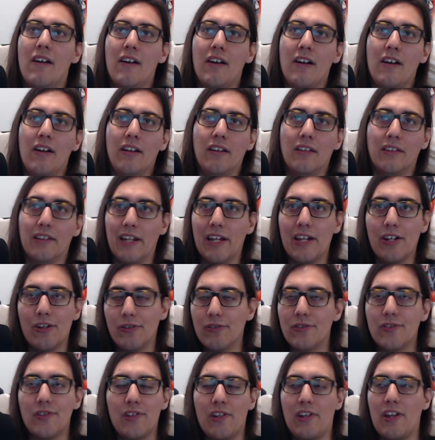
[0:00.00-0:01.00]

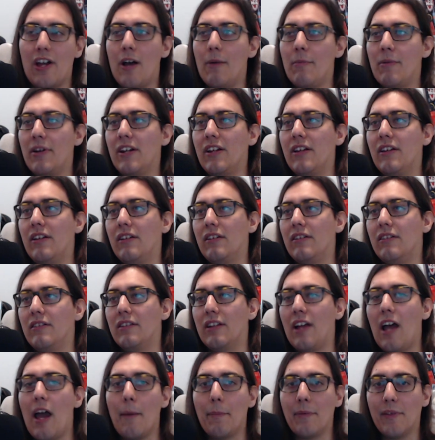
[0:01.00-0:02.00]
leaders and how many
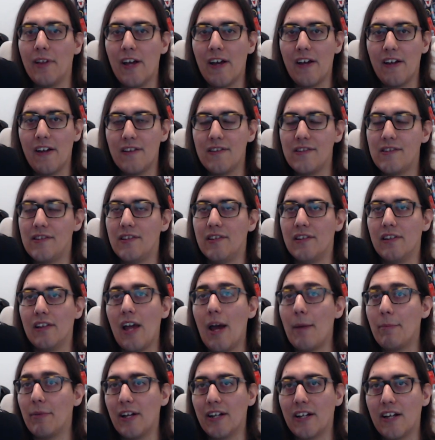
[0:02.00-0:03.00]
lap led
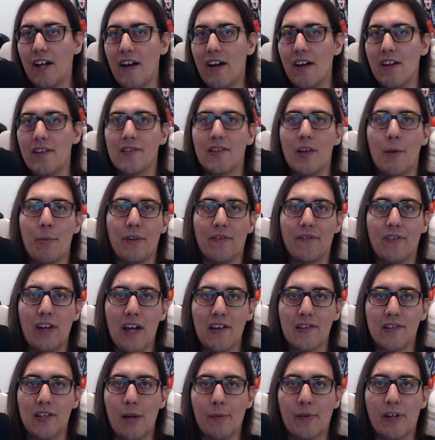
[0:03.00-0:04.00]
guys, how many
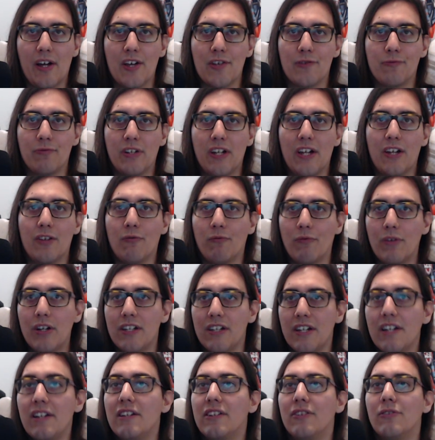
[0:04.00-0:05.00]
fast lap guys we
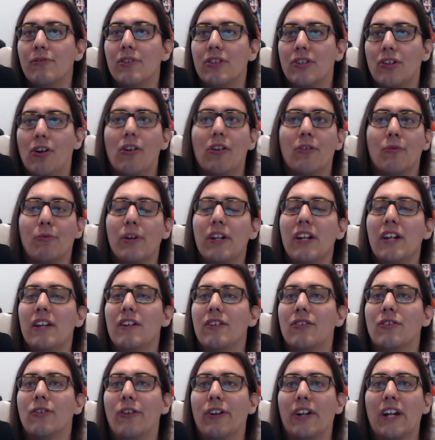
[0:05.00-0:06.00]
need to
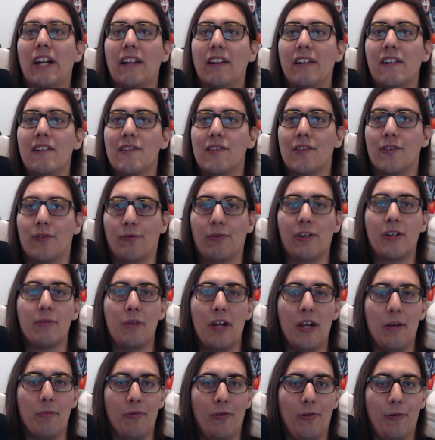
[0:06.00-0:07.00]
target at least 3
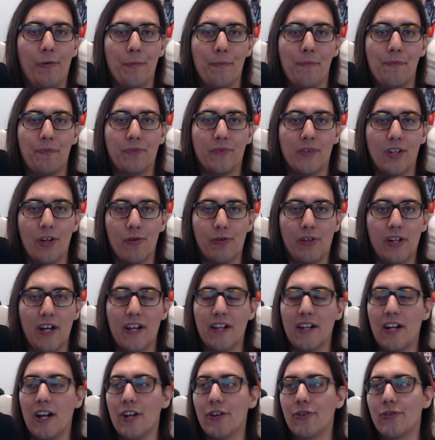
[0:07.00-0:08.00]
people. Okay,
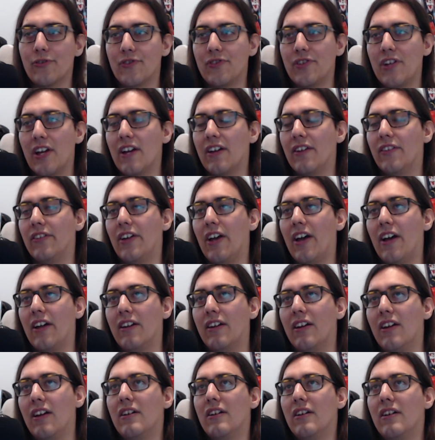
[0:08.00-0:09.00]
and I understand that
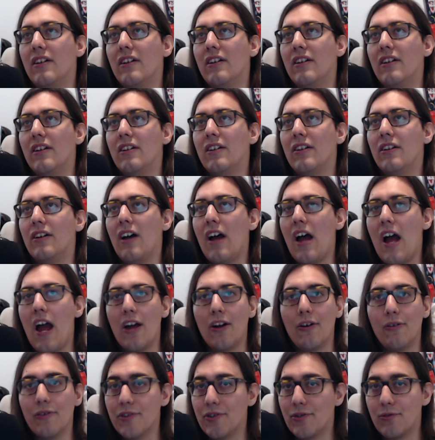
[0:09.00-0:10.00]
I
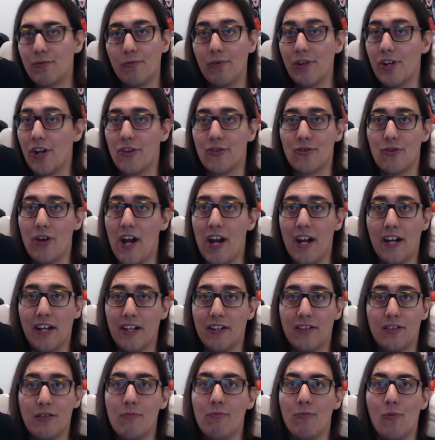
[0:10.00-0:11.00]
always want to try and
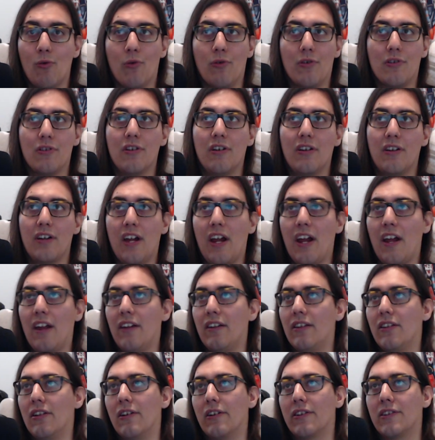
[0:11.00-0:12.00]
get to more.
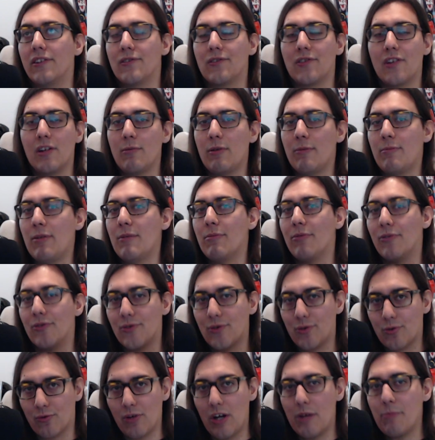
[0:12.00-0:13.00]
And look, there's going to be people
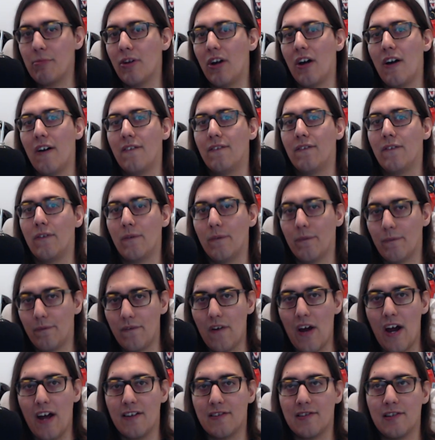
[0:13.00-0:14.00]
scraping off
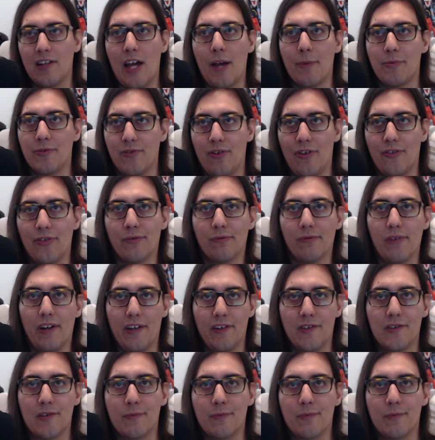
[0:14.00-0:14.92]
fast laps throughout the race.